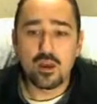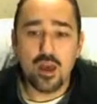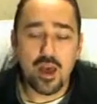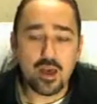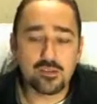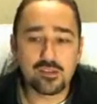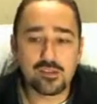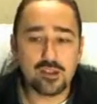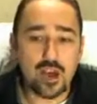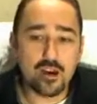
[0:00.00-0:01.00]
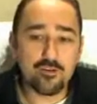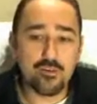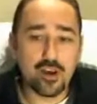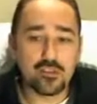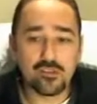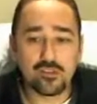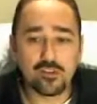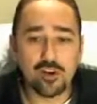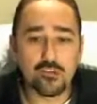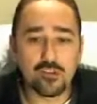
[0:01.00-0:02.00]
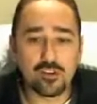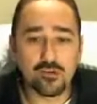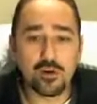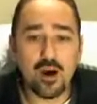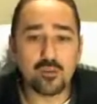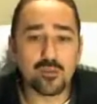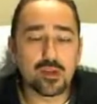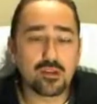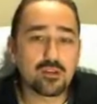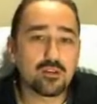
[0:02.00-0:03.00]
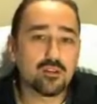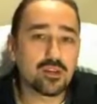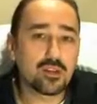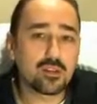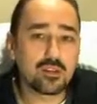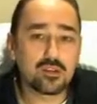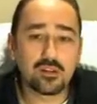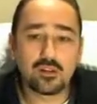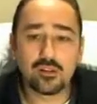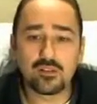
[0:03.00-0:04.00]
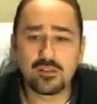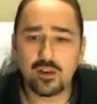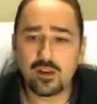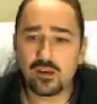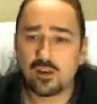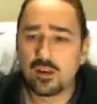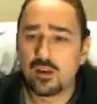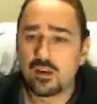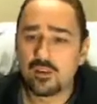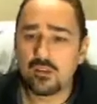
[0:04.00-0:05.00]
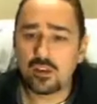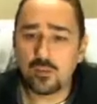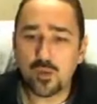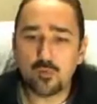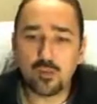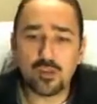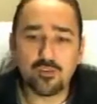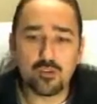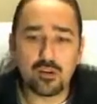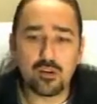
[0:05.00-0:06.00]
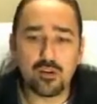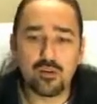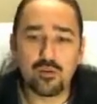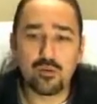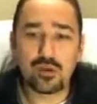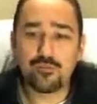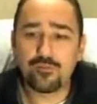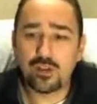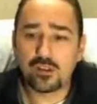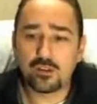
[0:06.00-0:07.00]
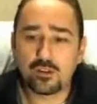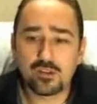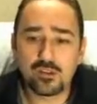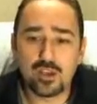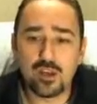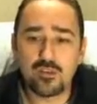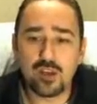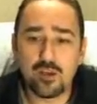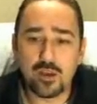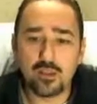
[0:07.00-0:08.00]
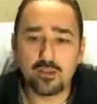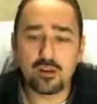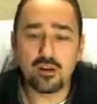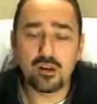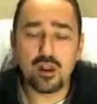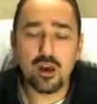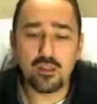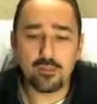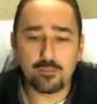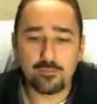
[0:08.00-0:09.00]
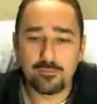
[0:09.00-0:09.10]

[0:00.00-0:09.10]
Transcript: has to sacrifice to solve this problem, including the old and the sick. These people believe what their authority figures tell them, and there are a lot of them.